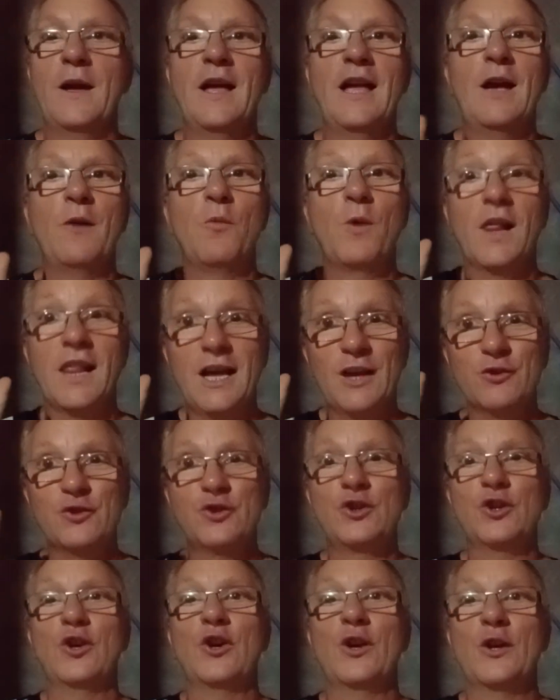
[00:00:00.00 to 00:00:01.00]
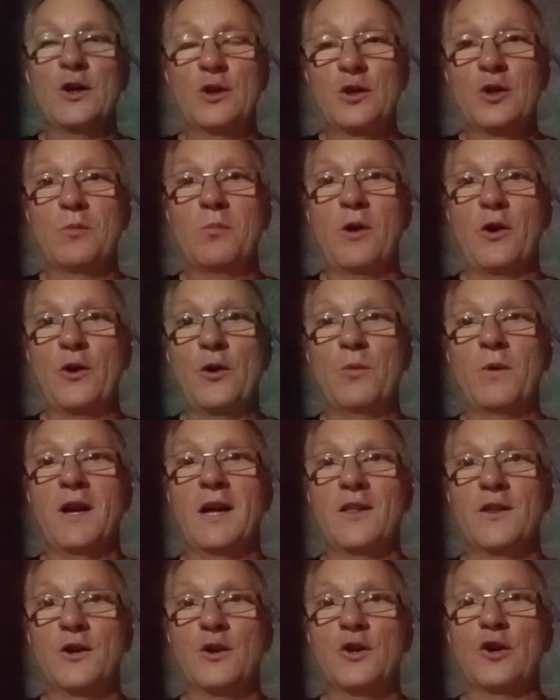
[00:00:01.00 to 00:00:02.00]
Well, I'll show you tomorrow
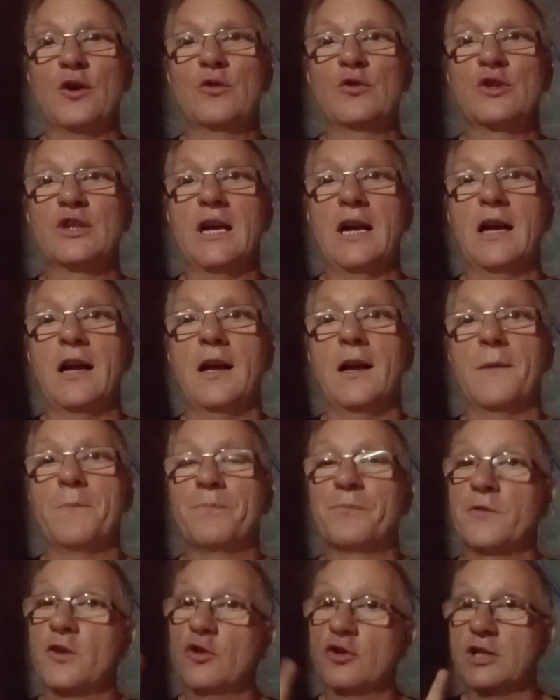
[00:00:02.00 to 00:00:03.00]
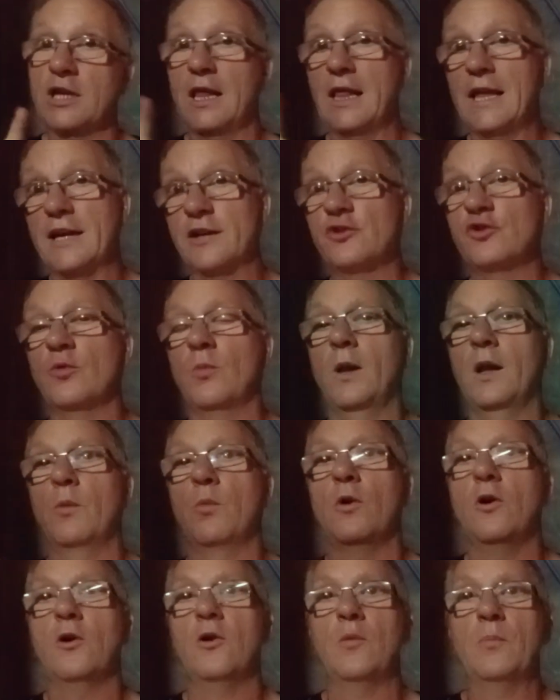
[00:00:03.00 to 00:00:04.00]
where the dogs are, because I'll actually
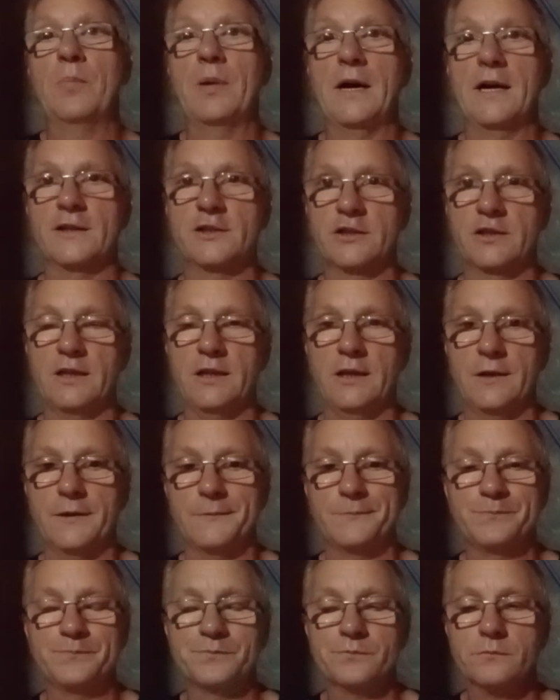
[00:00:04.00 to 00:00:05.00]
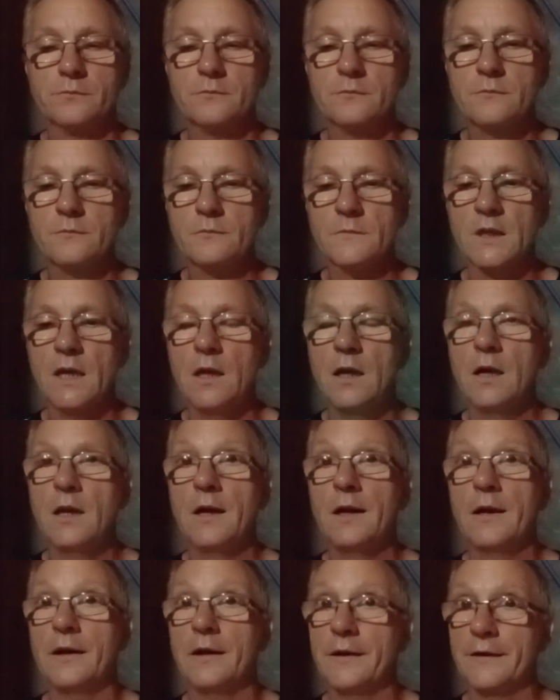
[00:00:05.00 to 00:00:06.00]
walk past there.
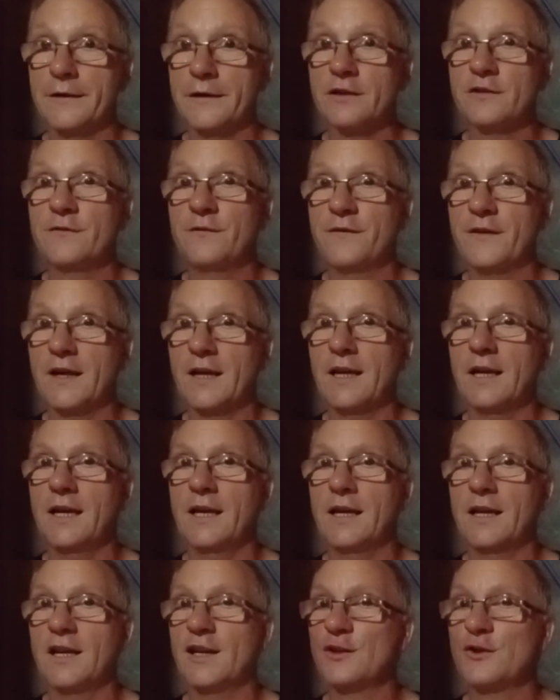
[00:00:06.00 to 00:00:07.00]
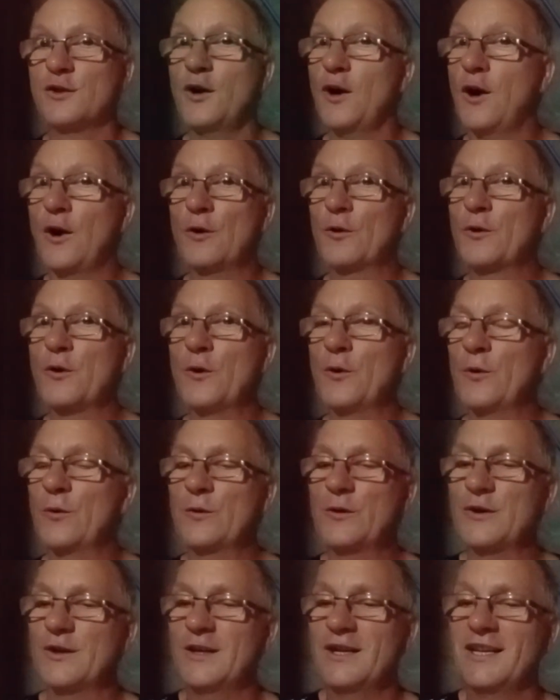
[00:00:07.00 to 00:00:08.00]
And it's not
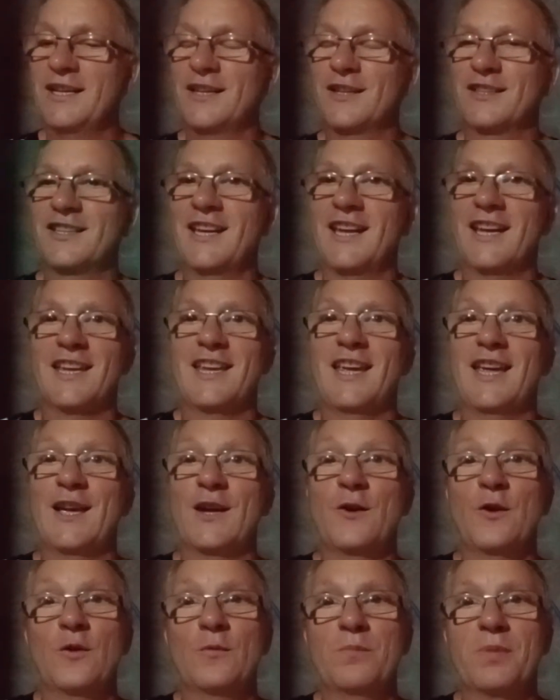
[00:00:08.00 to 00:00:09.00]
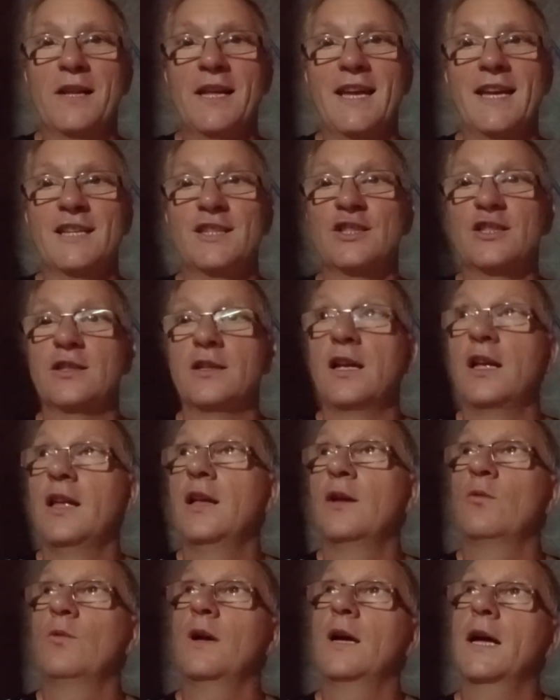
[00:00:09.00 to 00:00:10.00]
good. Take care, God bless.
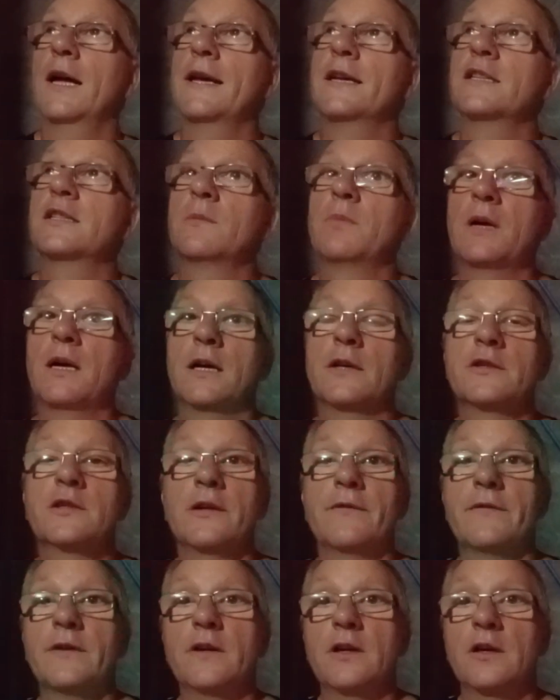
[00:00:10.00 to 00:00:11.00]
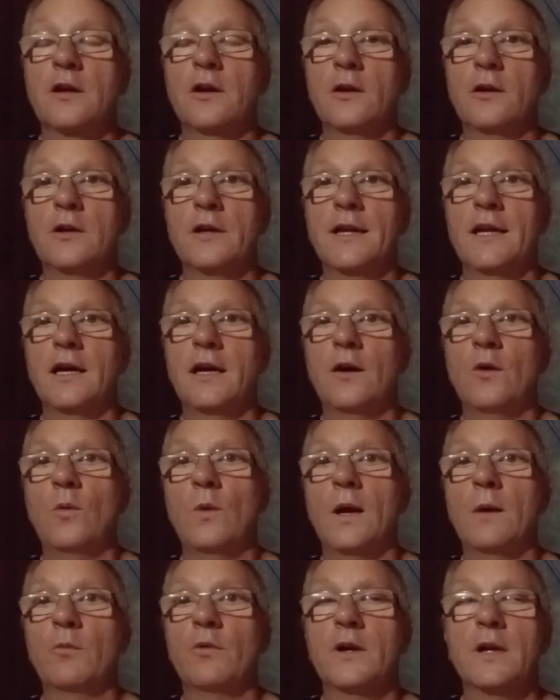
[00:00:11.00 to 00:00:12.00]
Right, it's about 7 o'clock
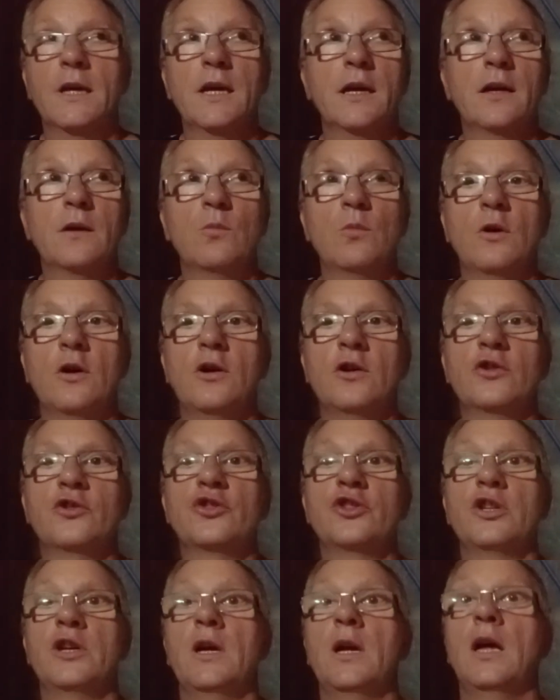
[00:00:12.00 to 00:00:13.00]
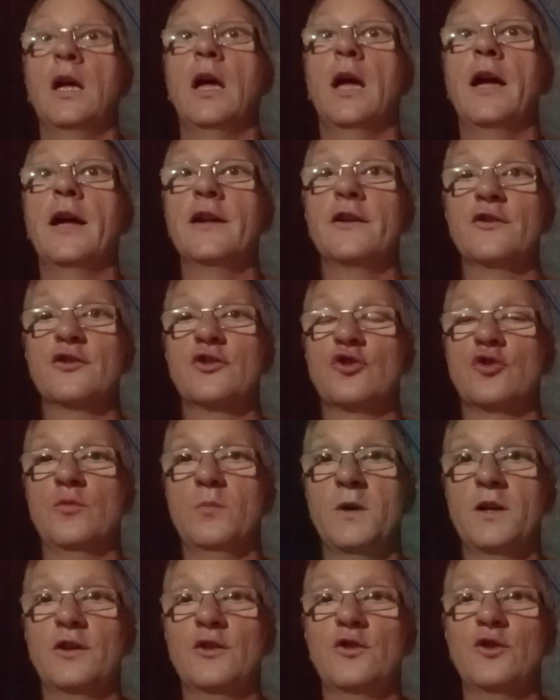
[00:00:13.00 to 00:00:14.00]
now. I'm going to get a wash and
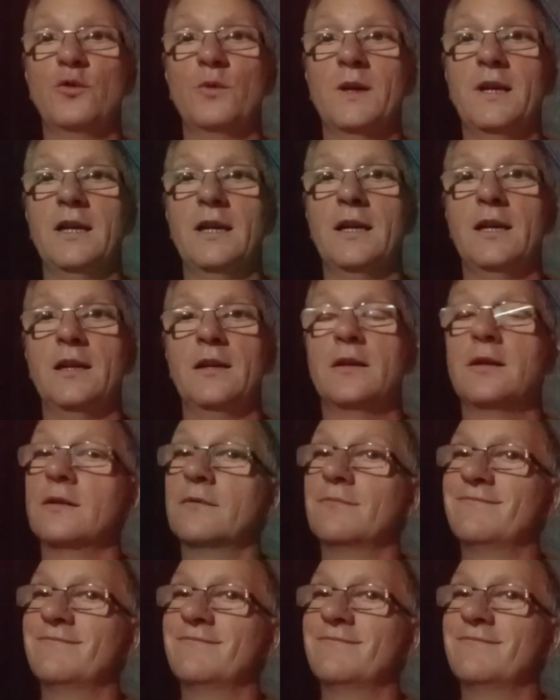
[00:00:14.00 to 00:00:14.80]
something to eat.